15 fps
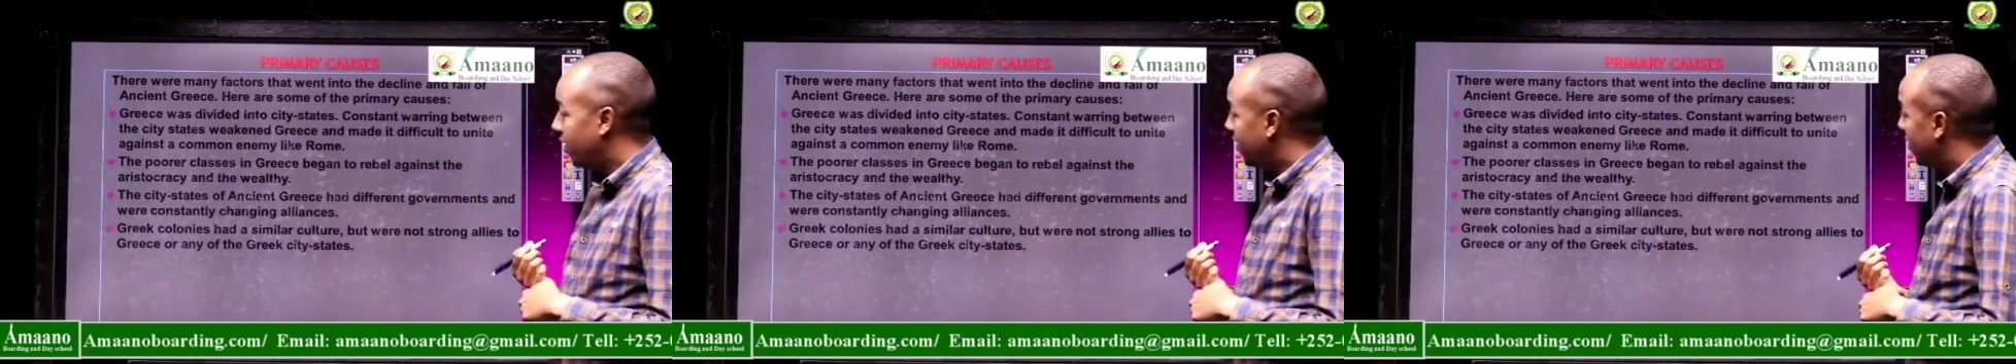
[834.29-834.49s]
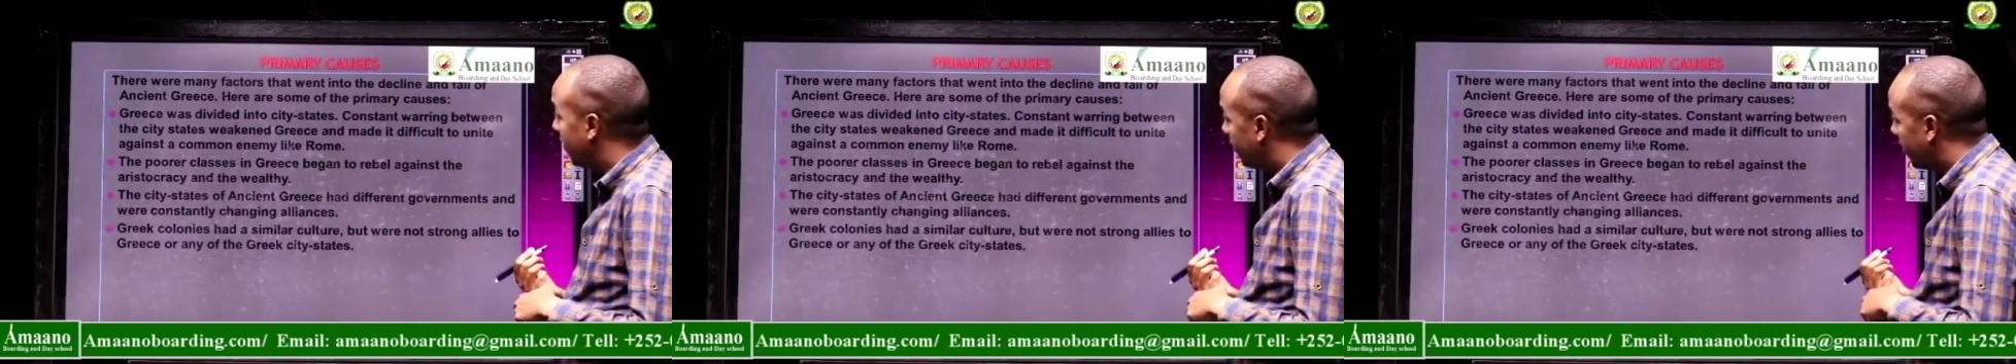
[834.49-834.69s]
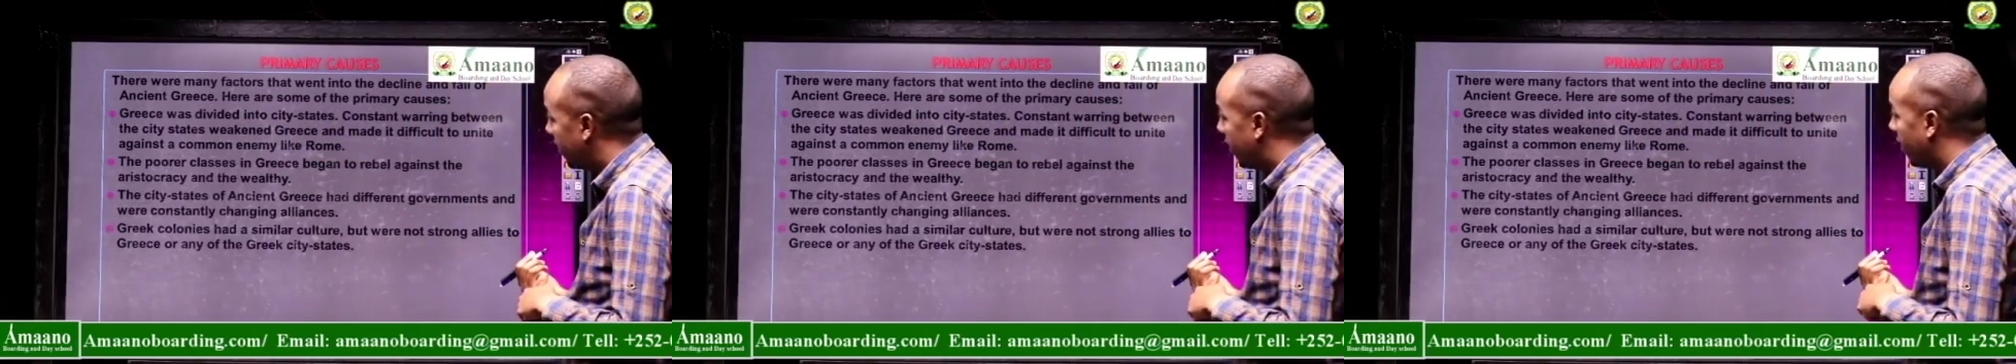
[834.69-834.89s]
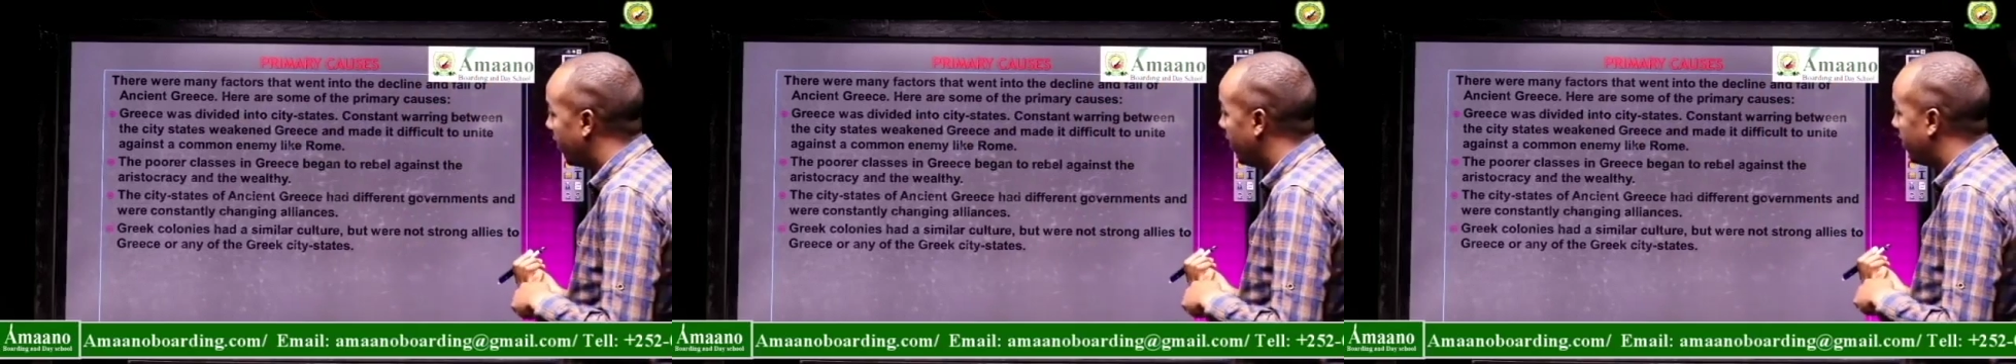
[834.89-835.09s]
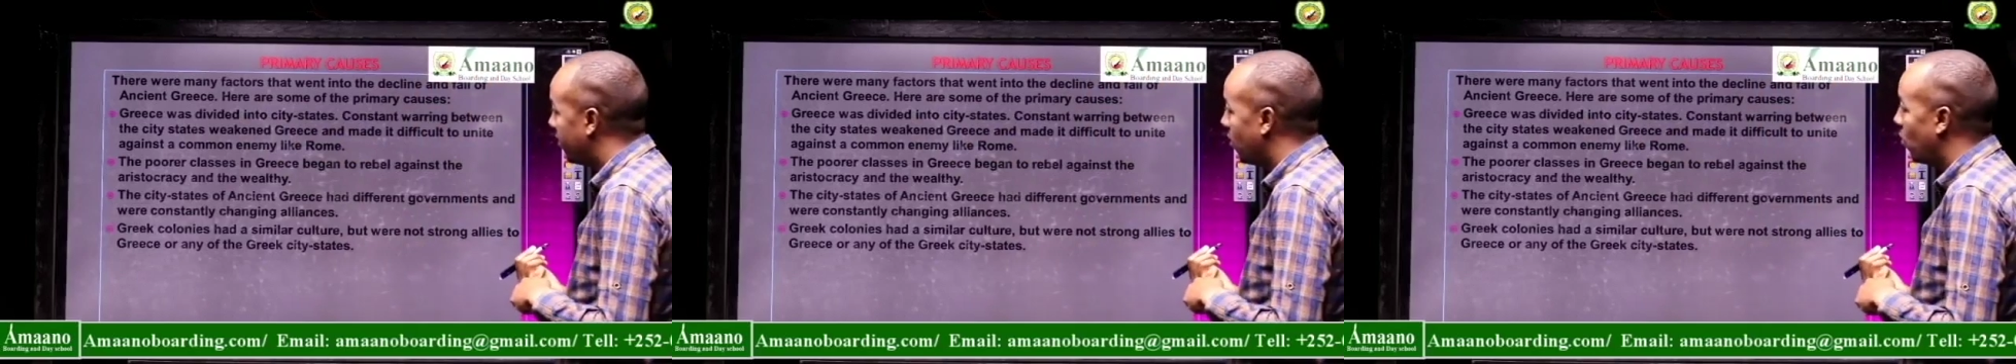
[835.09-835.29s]
The second
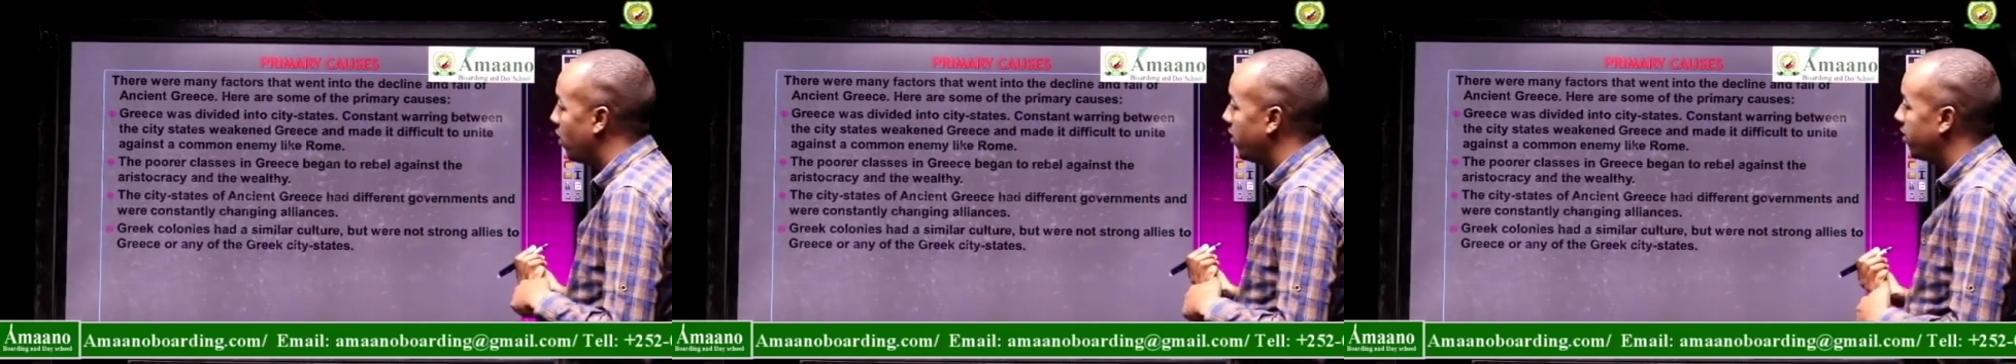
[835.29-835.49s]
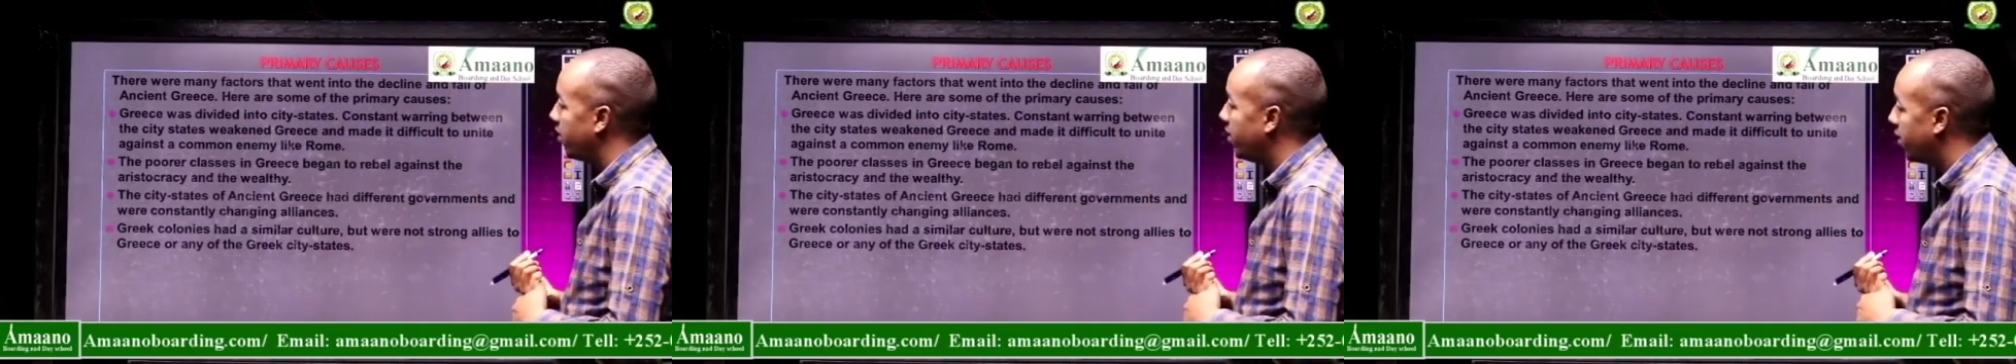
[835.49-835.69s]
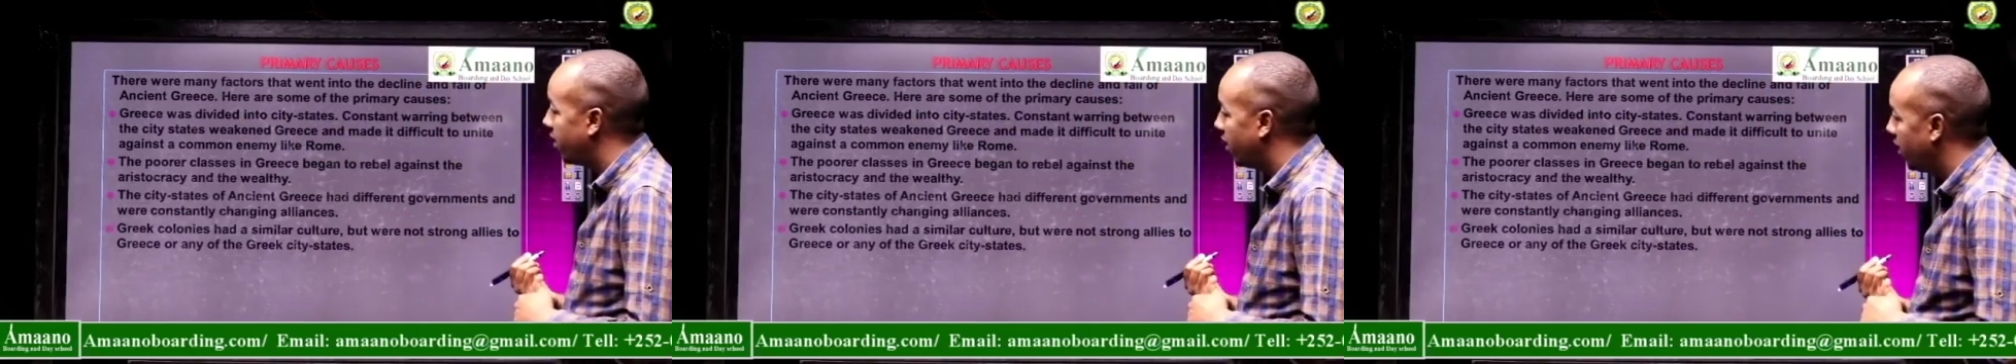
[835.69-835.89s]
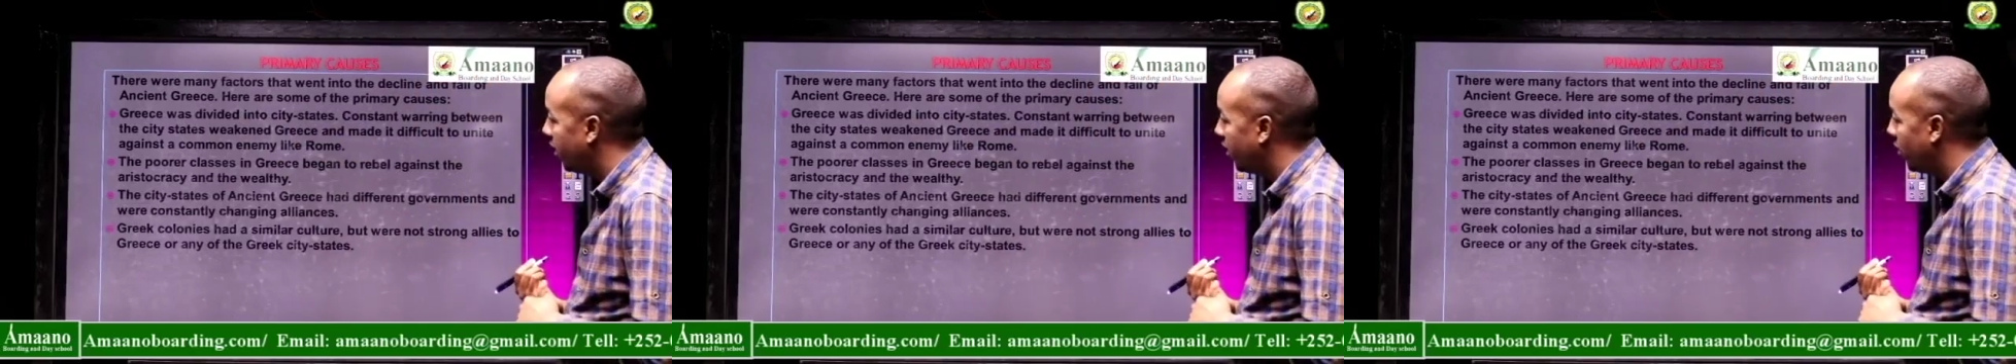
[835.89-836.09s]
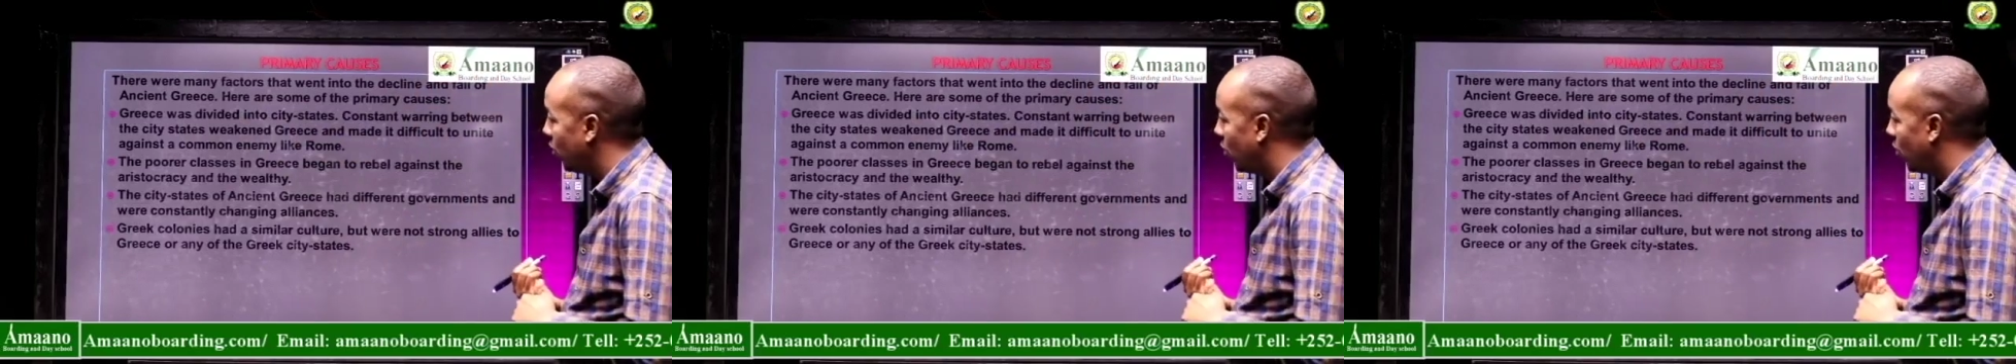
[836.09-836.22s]
reason why they declined